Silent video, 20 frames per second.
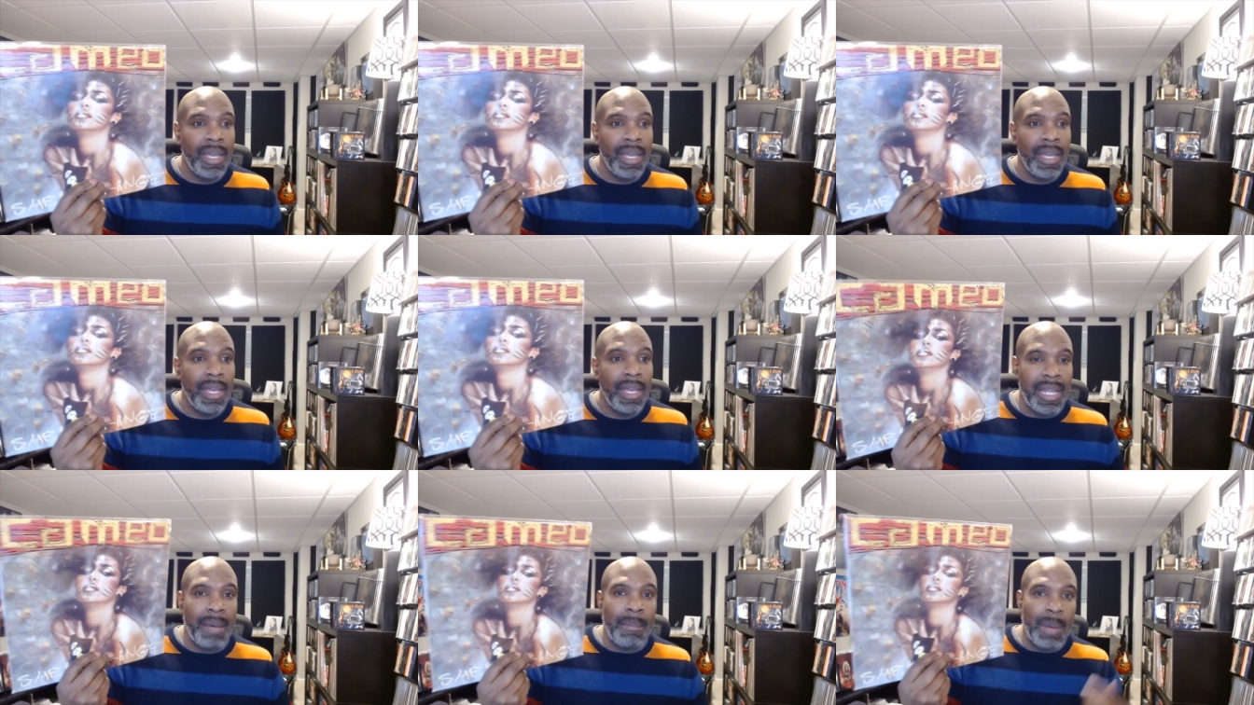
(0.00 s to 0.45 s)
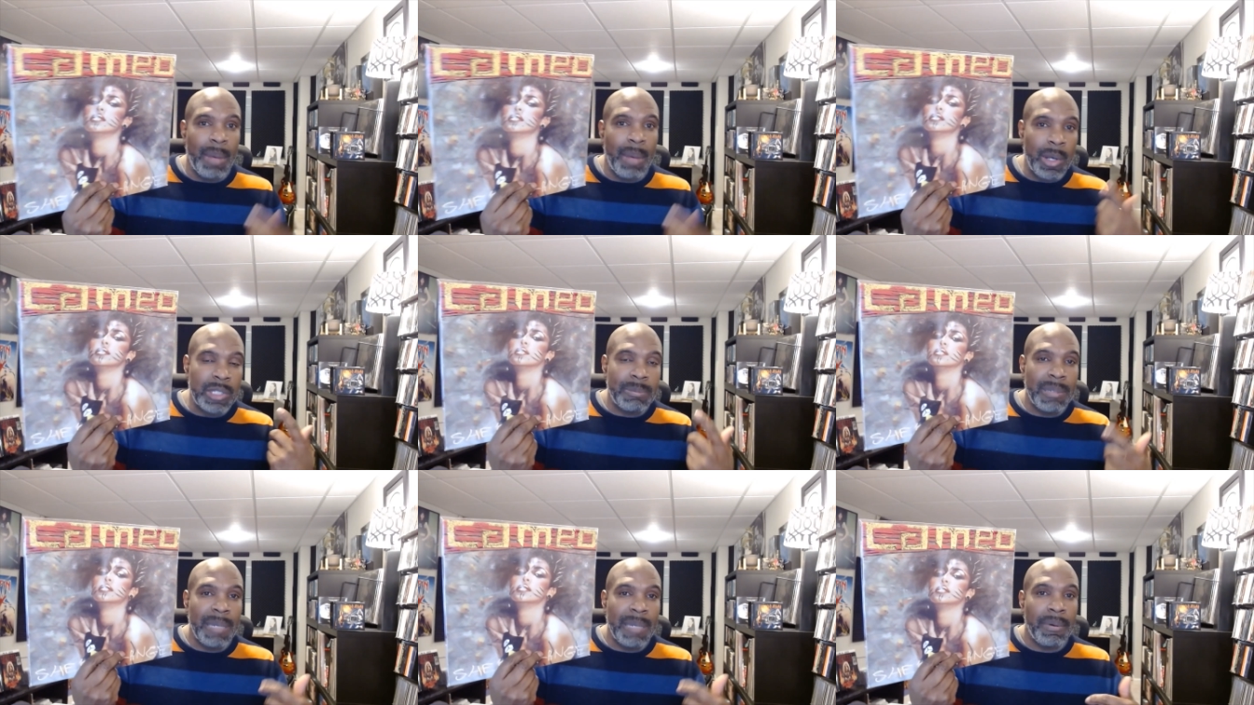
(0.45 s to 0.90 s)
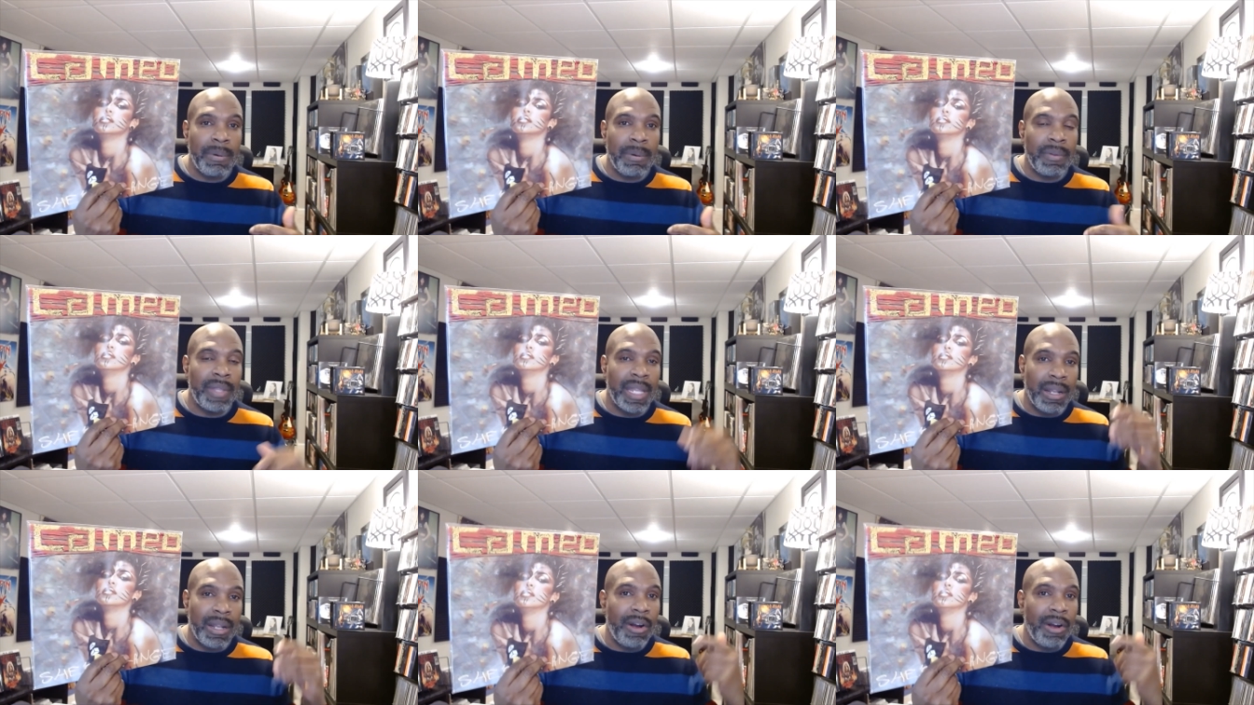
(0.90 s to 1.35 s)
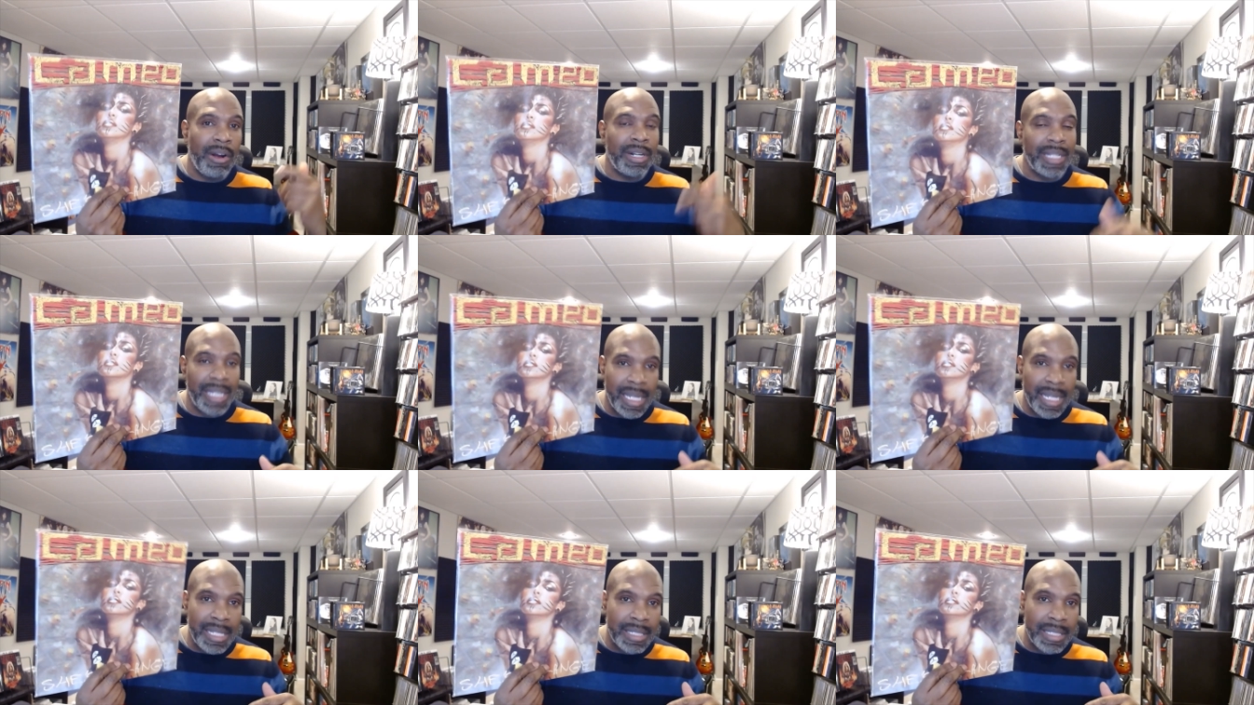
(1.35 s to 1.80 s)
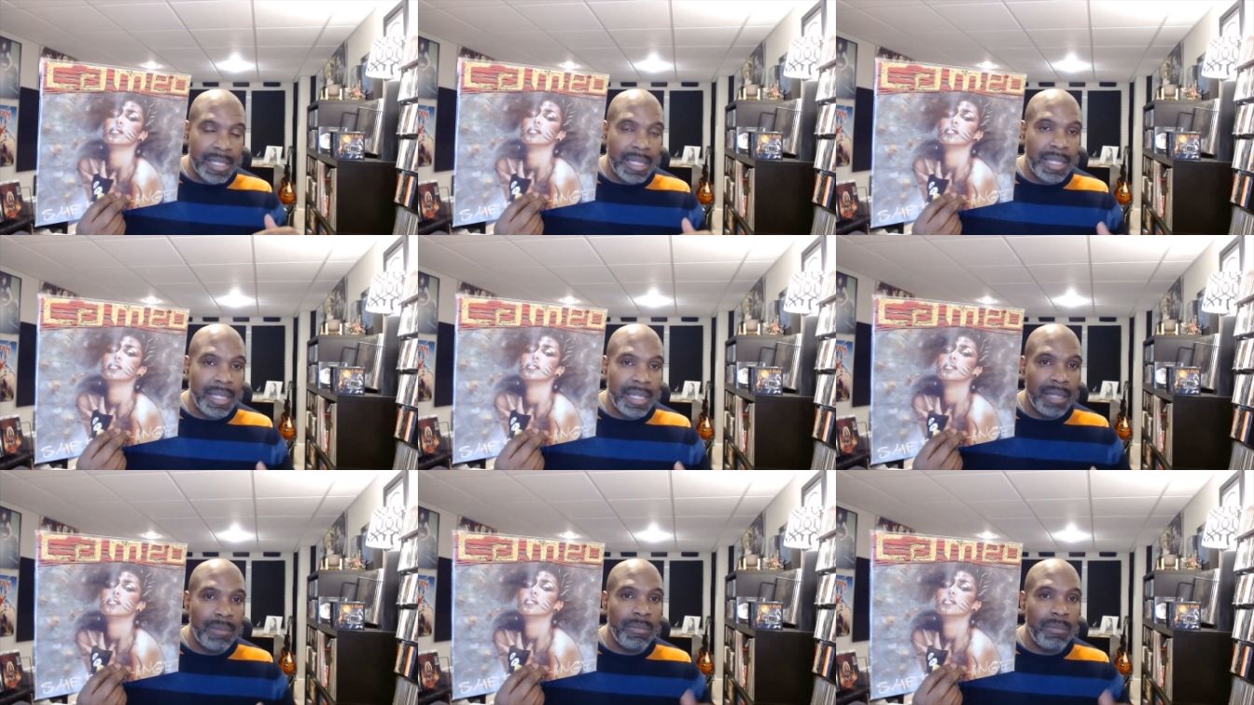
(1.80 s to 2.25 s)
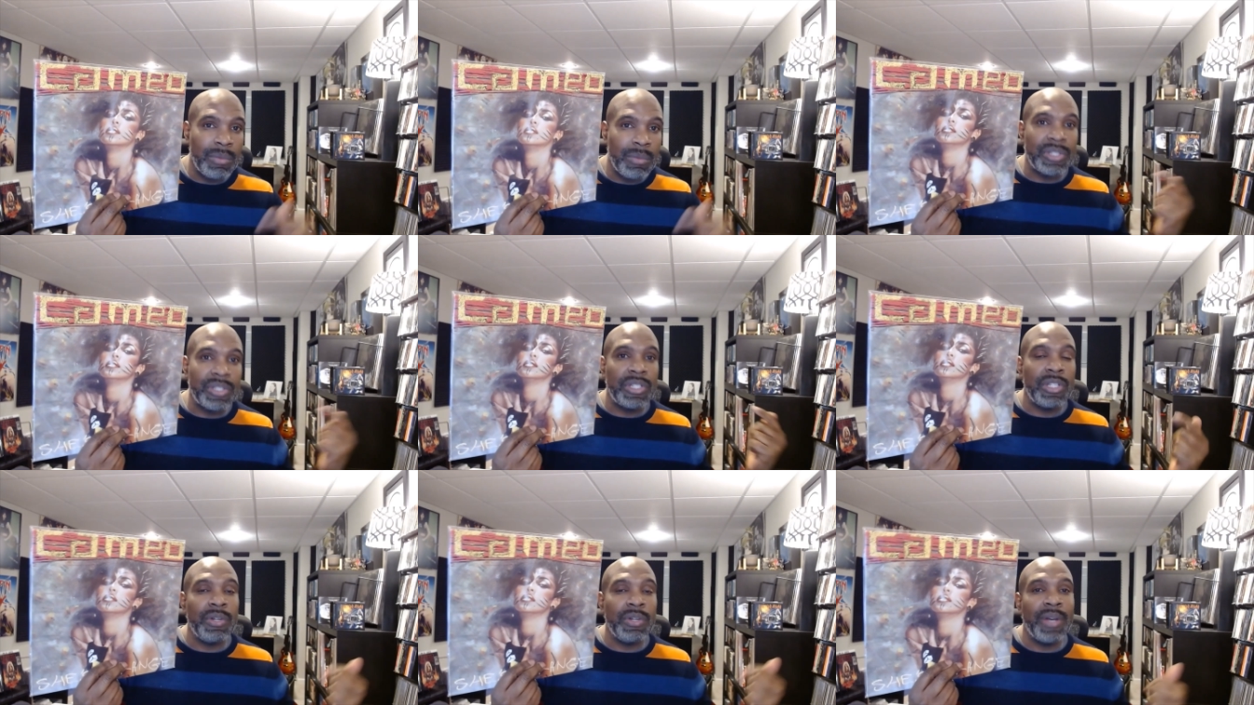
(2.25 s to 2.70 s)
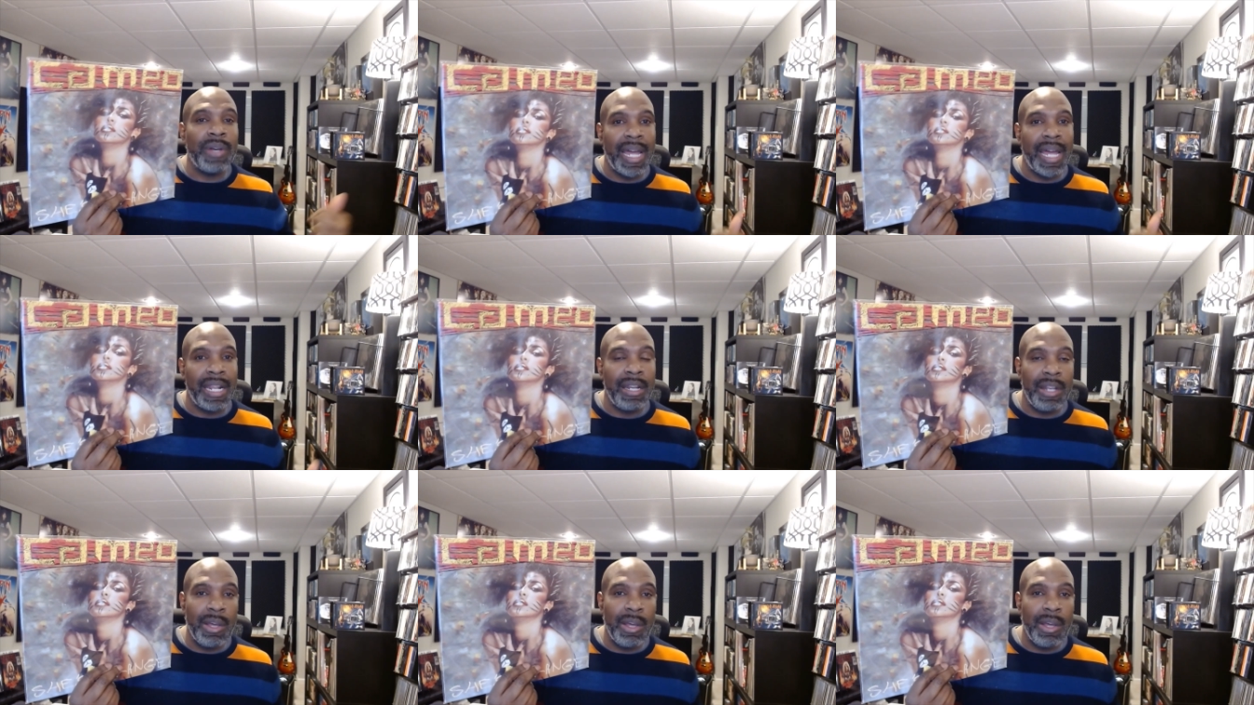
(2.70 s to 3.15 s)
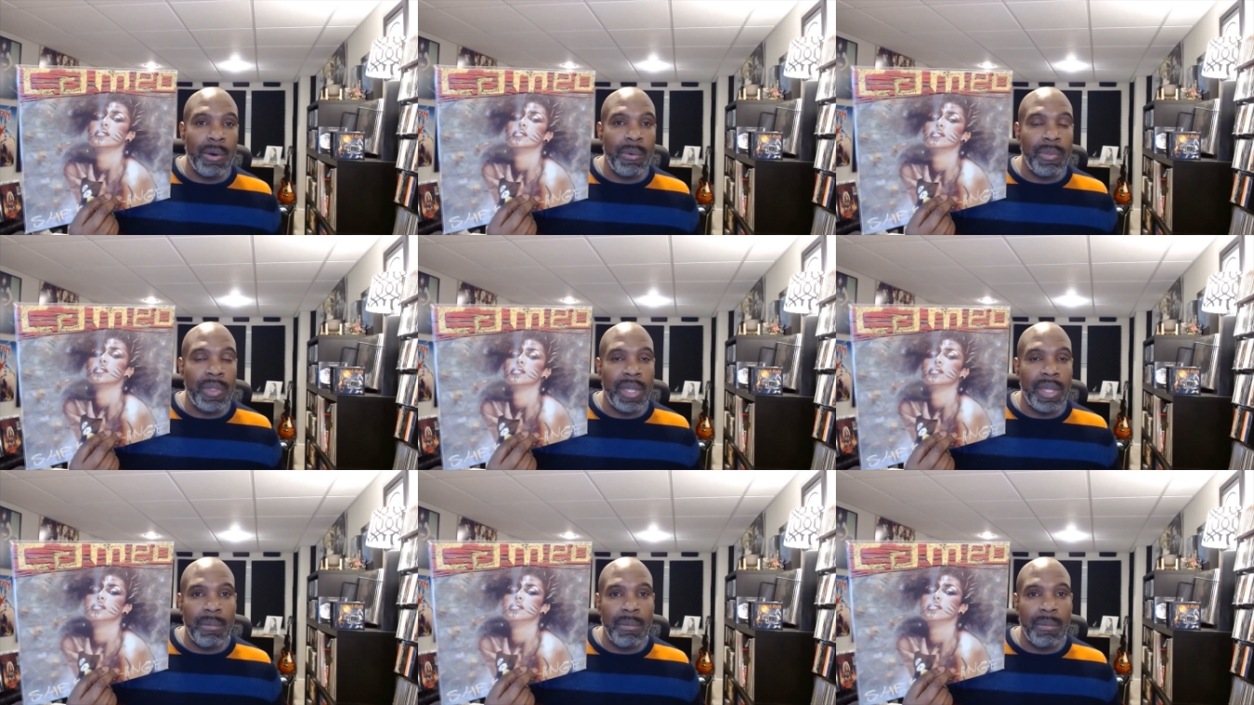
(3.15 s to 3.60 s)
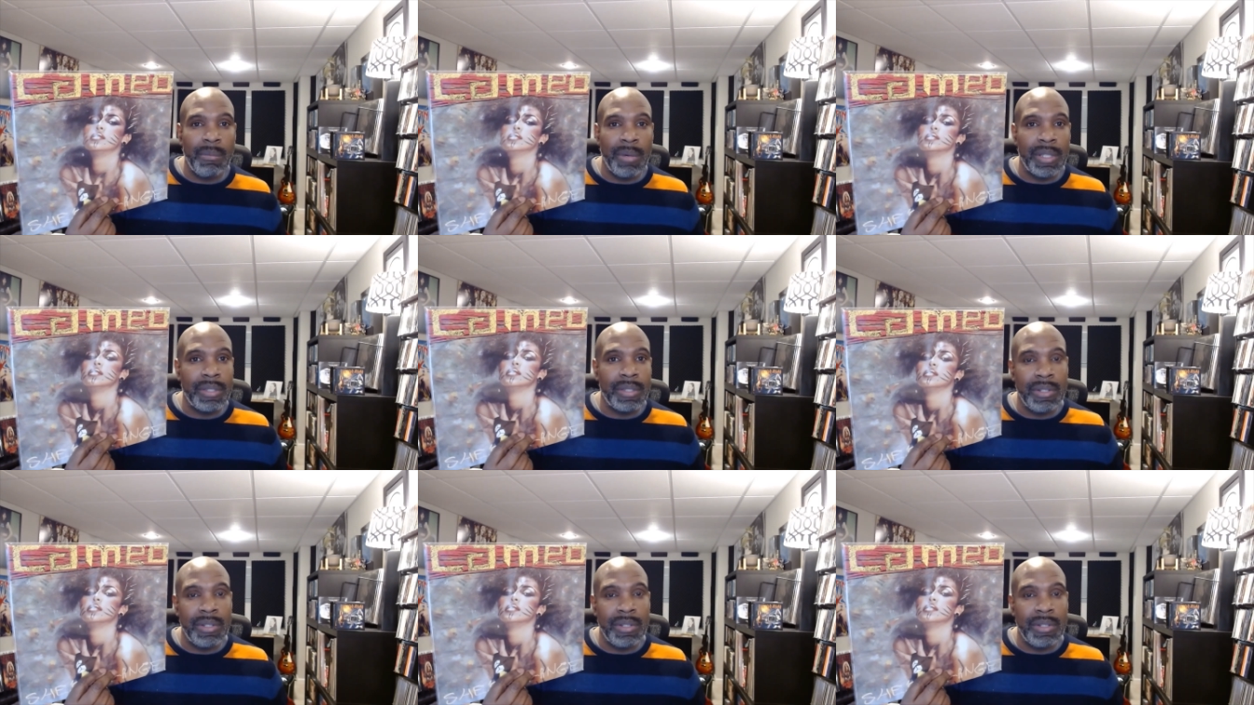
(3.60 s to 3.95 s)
Now, most people that aren't into them will still kind of know them with,